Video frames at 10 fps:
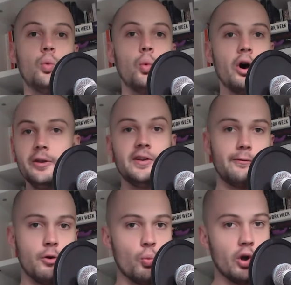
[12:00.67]
what
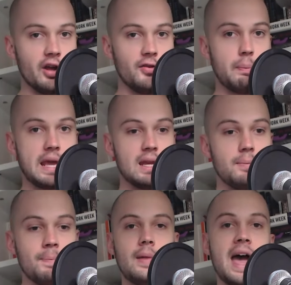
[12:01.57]
different words
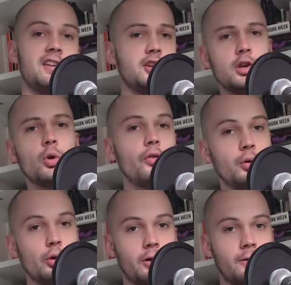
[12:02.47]
mean, and you can also
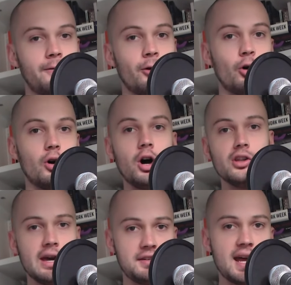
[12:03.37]
look for online
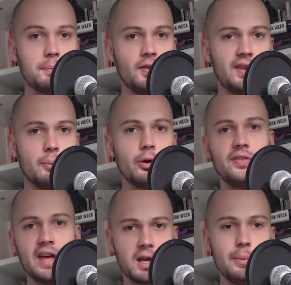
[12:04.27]
chapter summaries that
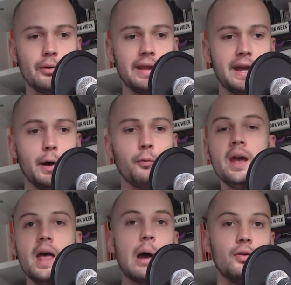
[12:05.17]
can be really helpful.
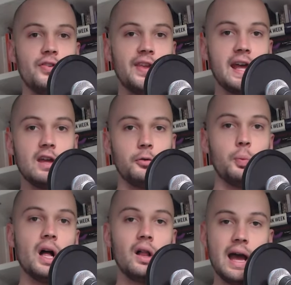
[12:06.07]
I would say as
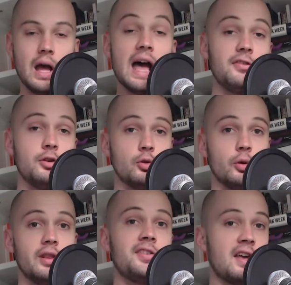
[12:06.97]
well, as you do
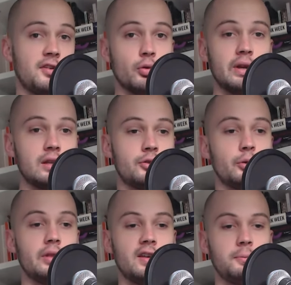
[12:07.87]
this, as you read through
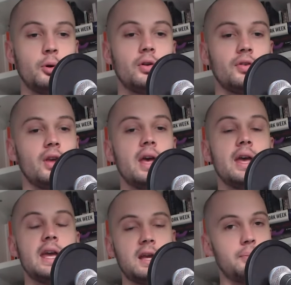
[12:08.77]
these books, it
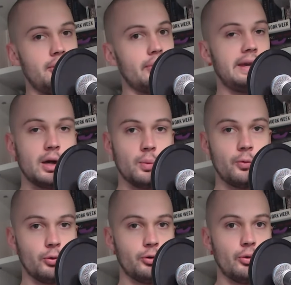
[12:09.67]
can be really helpful
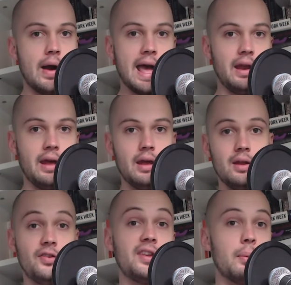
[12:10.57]
to write
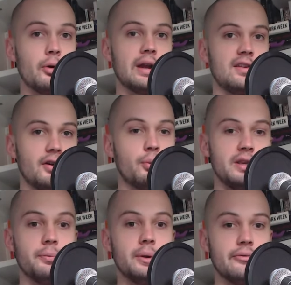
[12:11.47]
summaries of what
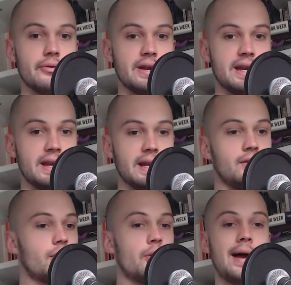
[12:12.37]
you've been reading, so
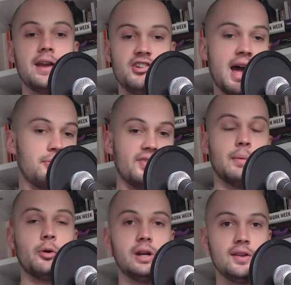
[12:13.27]
write chapter
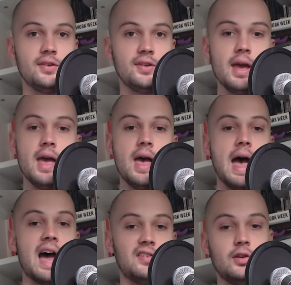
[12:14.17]
summaries.
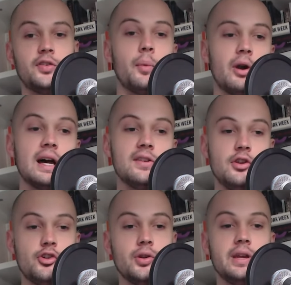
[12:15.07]
As you summarize, you
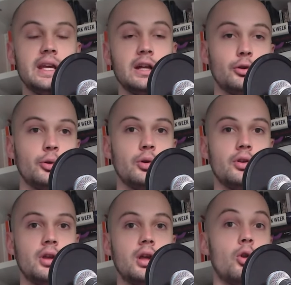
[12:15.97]
should include
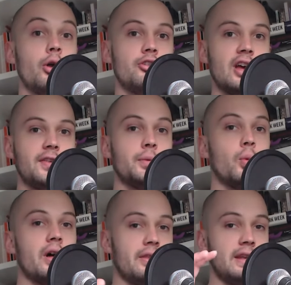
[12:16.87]
not just what
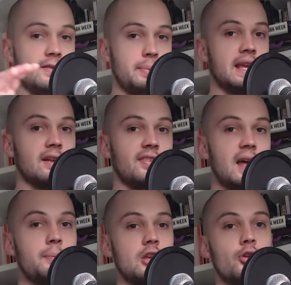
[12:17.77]
is being said, but
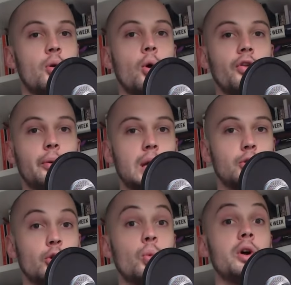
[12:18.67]
you should also include
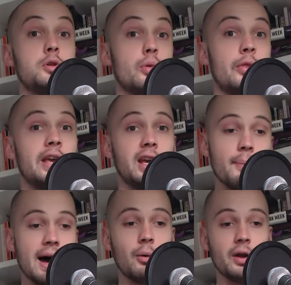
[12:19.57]
what you think about
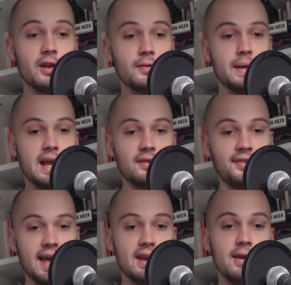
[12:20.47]
what is being
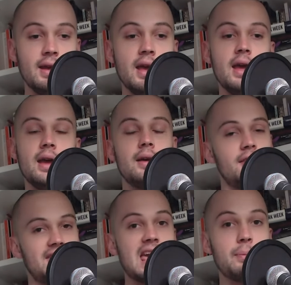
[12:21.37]
said. This
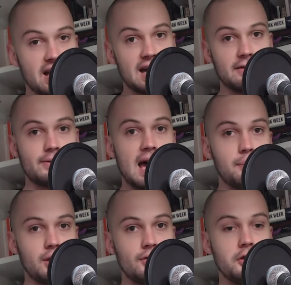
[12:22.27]
can be kind of time
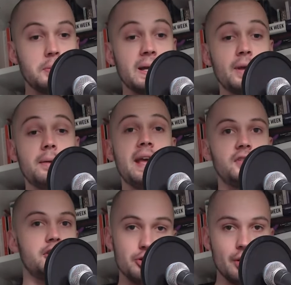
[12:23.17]
consuming, but it
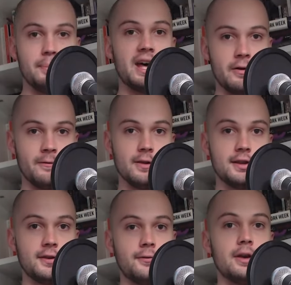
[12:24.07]
makes you a better
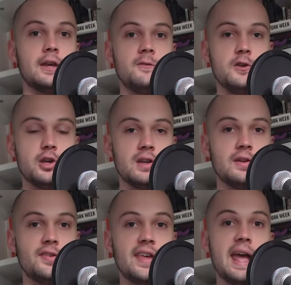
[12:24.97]
philosopher if you
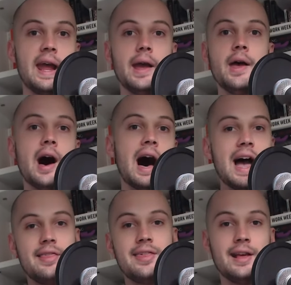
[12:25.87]
can say, I
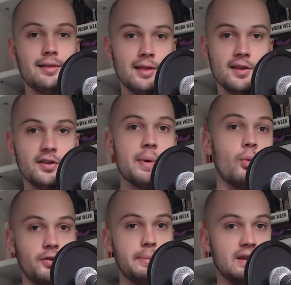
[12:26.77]
think this about
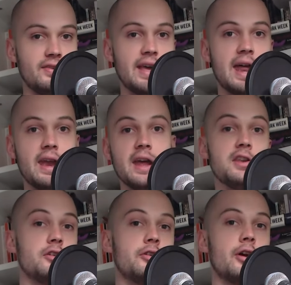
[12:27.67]
what's being said, and
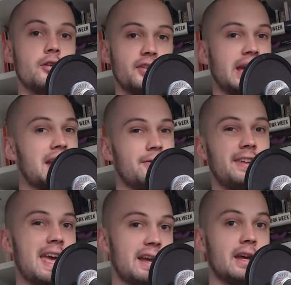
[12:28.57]
you don't just kind of
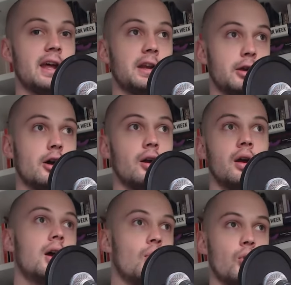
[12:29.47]
take it and go,
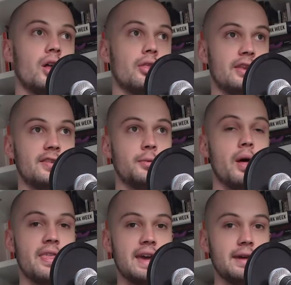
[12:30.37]
well, this is what
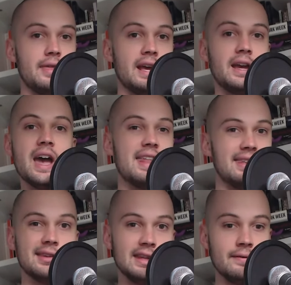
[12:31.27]
they think, and
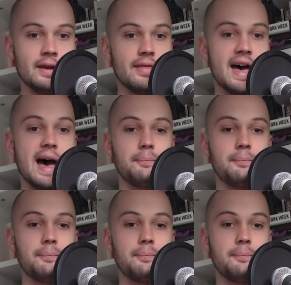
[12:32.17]
leave it at that.